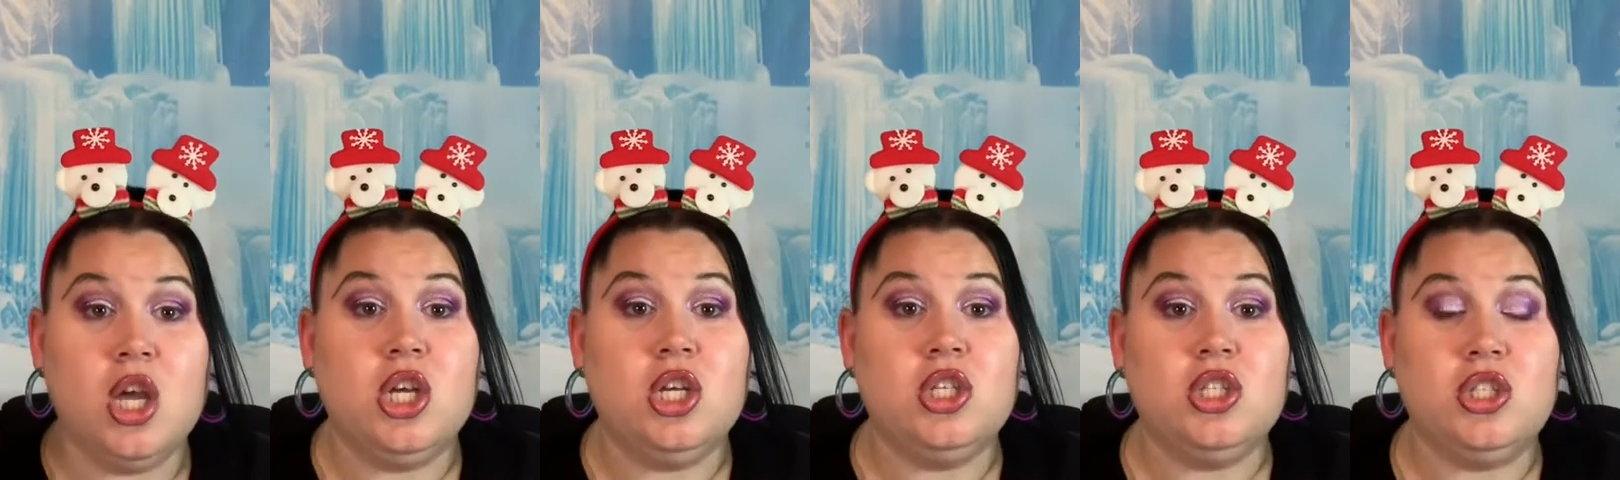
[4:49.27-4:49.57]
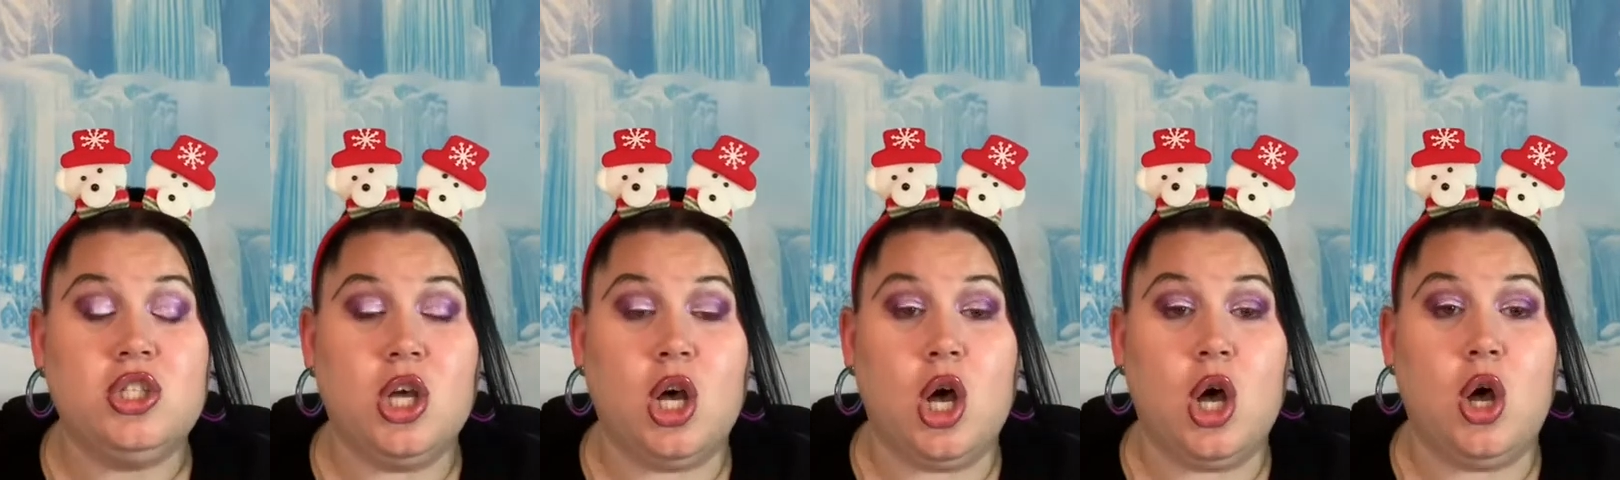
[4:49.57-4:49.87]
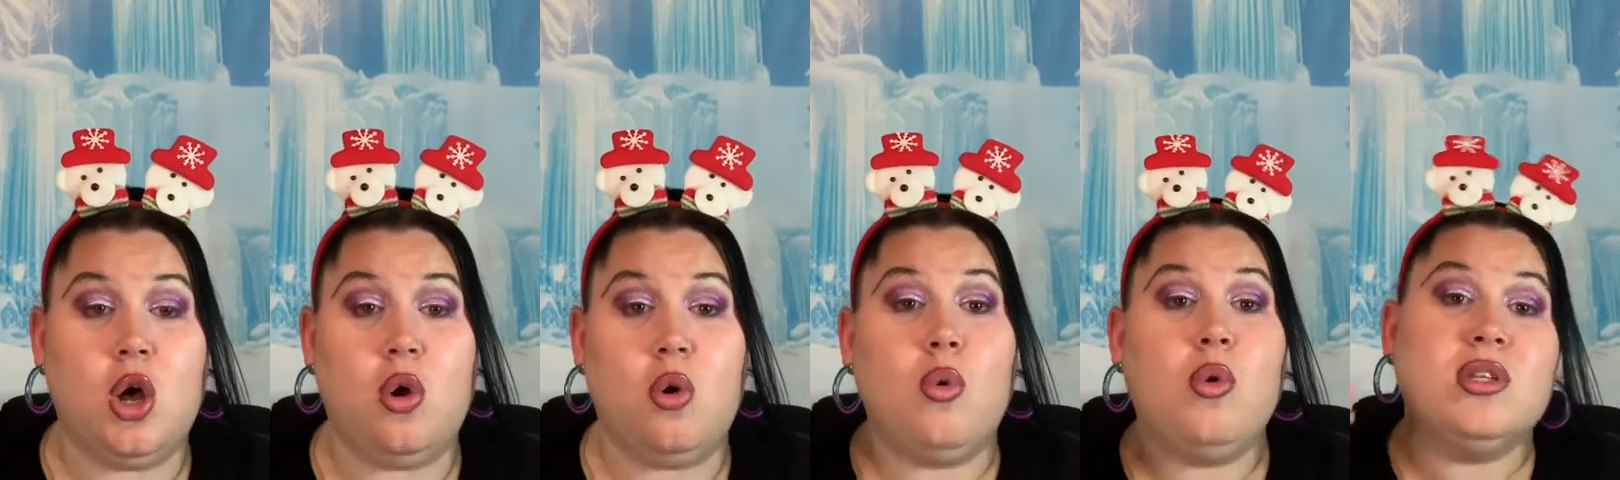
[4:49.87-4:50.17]
So,
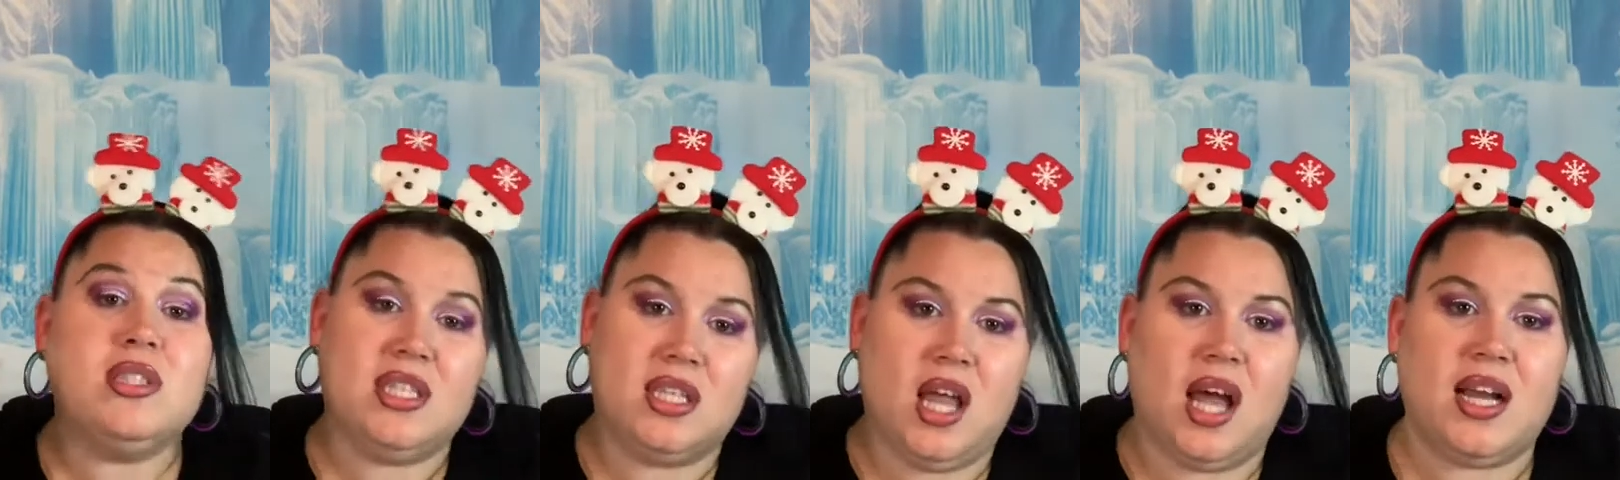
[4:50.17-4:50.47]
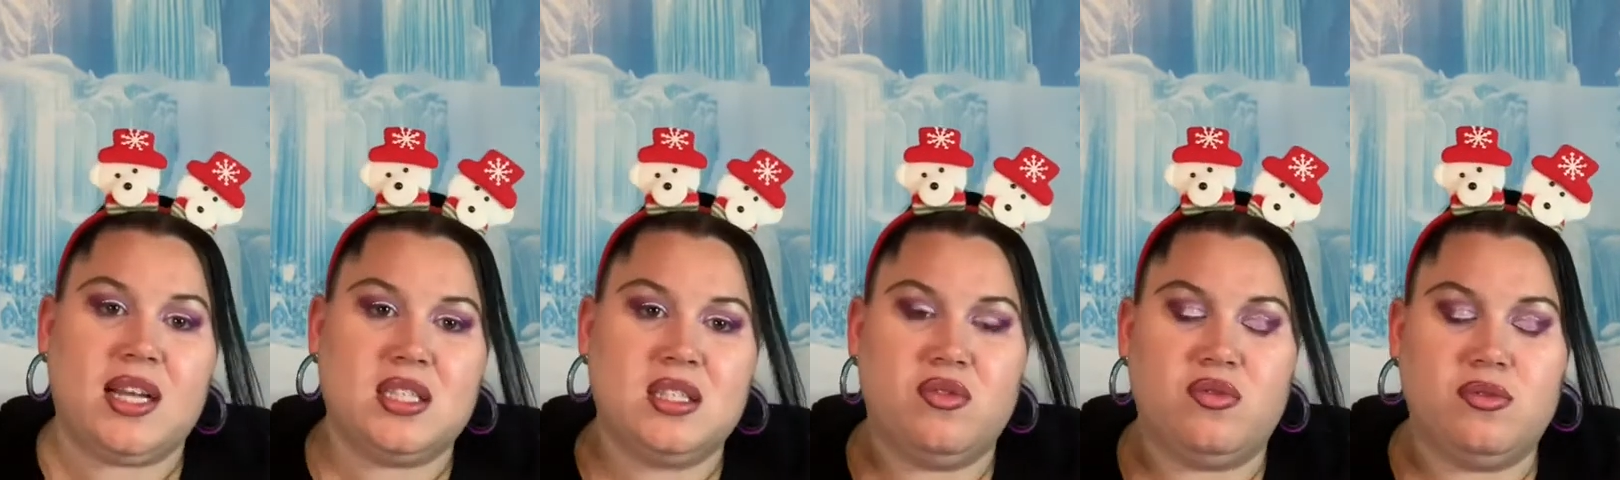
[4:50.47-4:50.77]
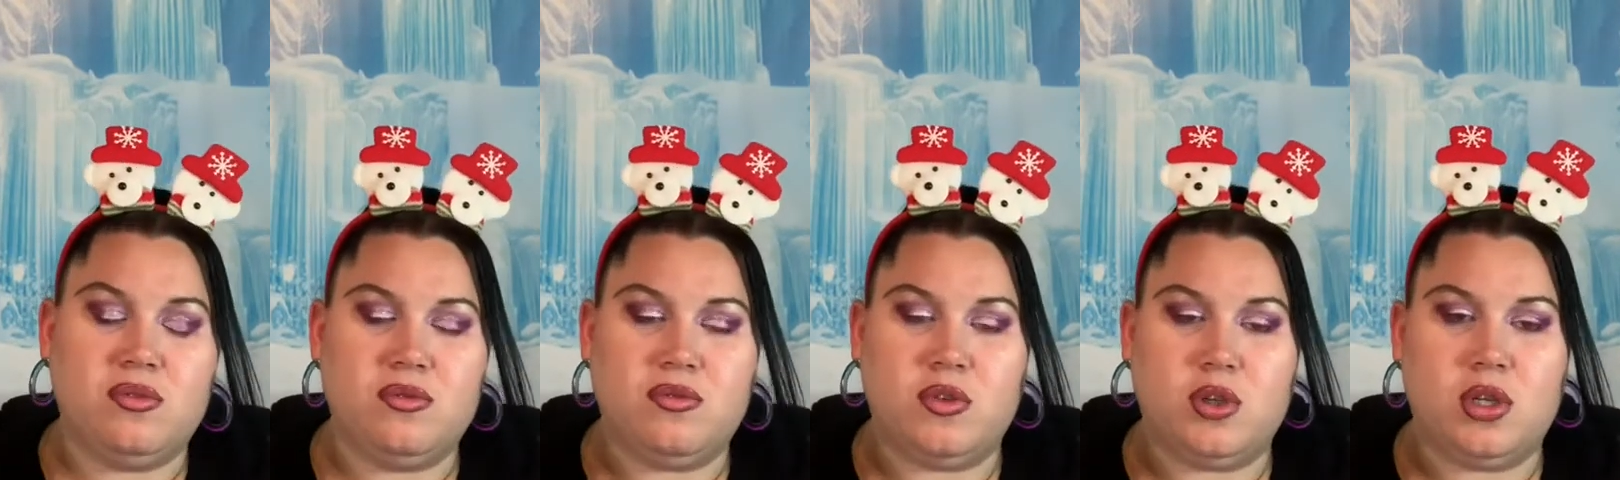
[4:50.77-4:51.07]
well, deluxe
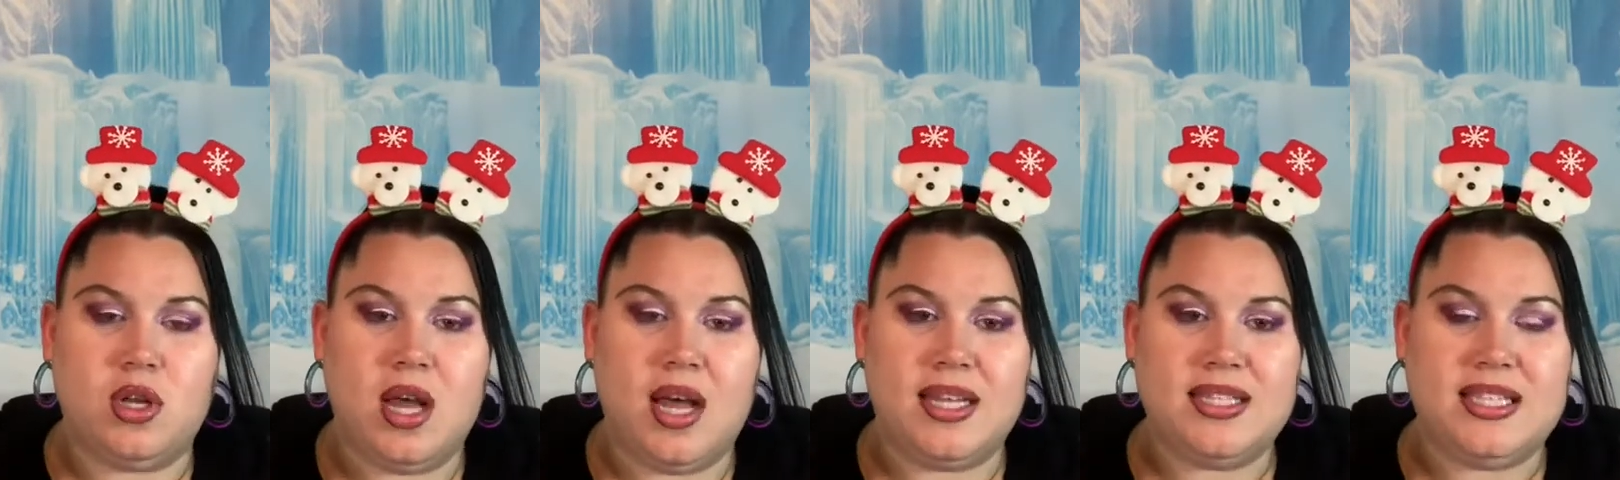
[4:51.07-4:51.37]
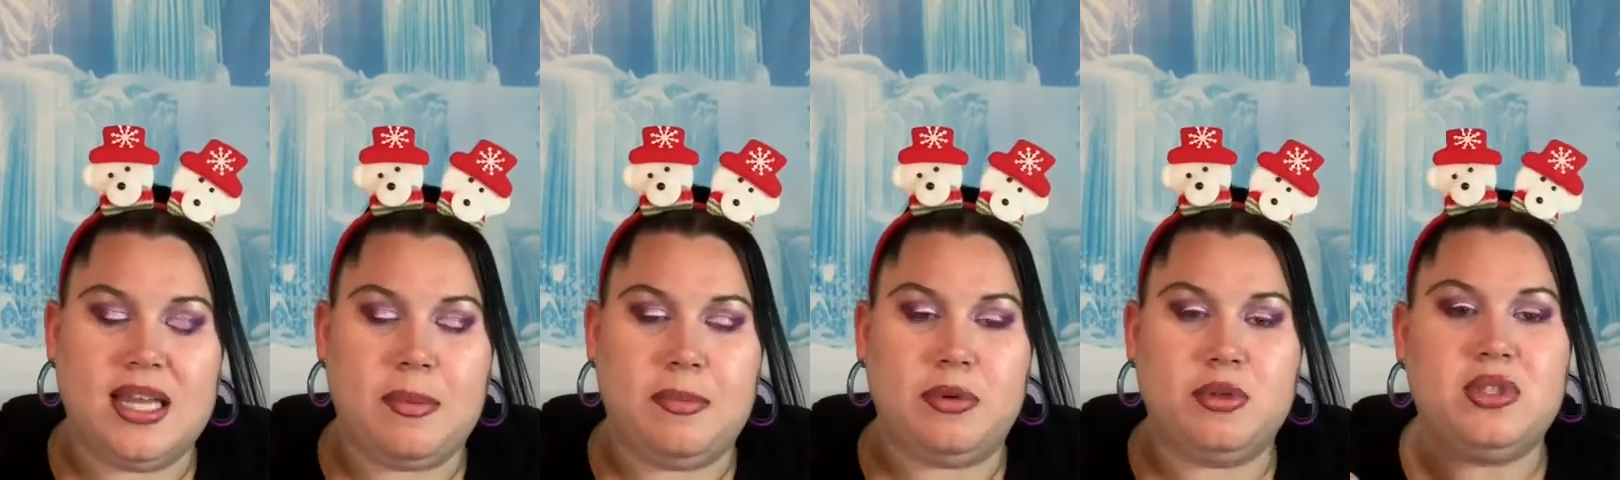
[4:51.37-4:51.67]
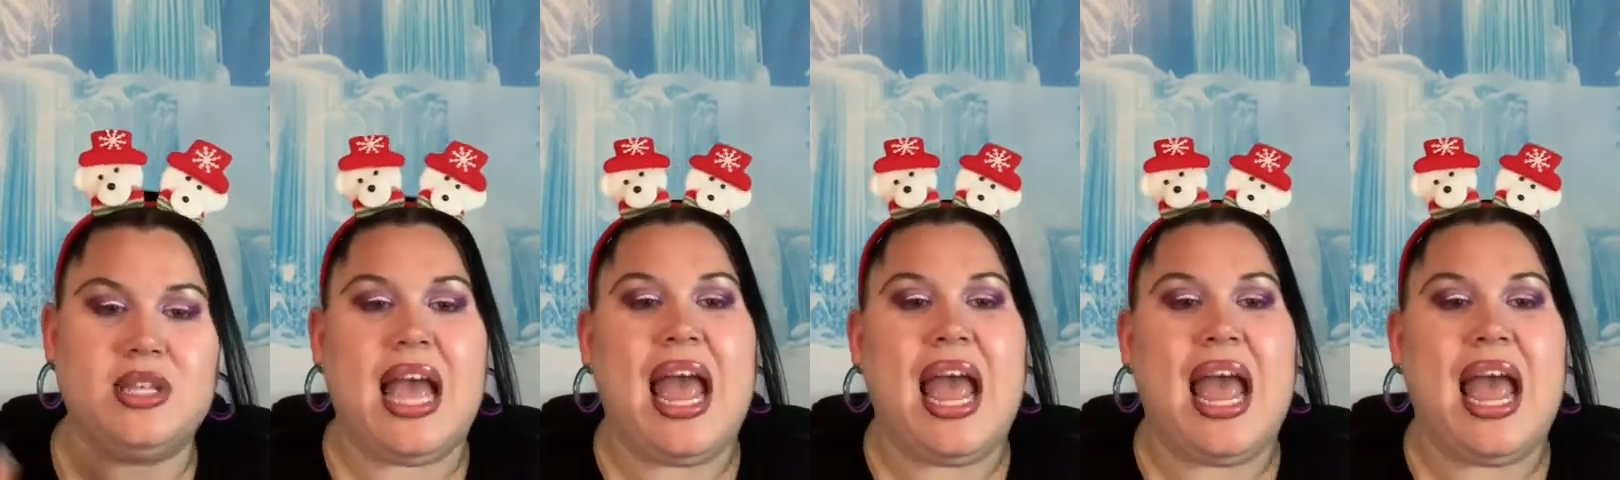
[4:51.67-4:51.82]
full, uh, samples.